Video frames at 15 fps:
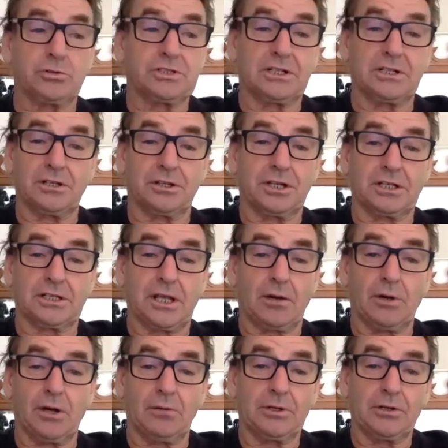tend to think that
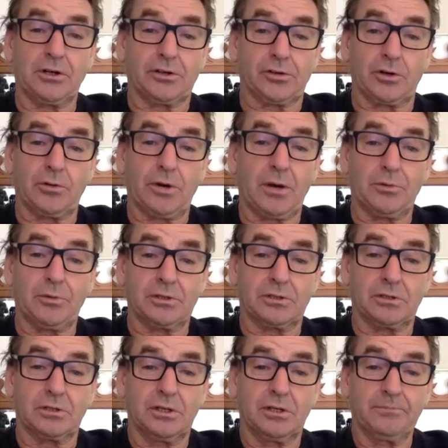way. I mean, I grew up with
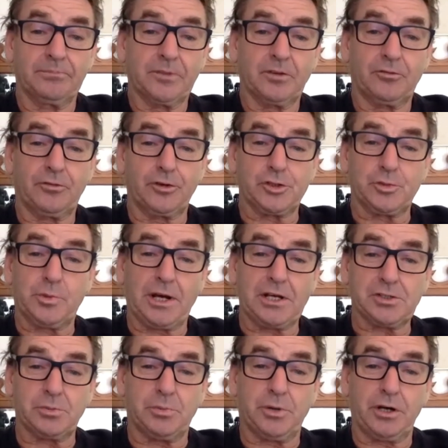first
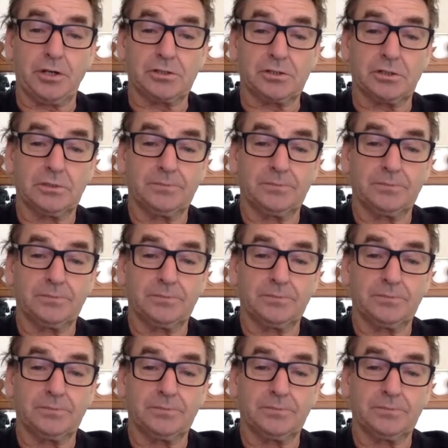past the post.